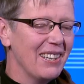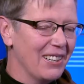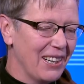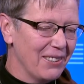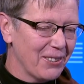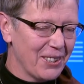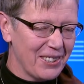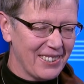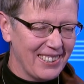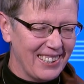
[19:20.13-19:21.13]
uh, of
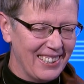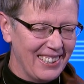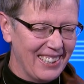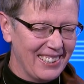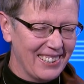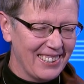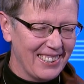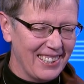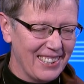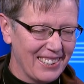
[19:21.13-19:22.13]
course the, the
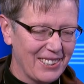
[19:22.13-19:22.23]
other uh,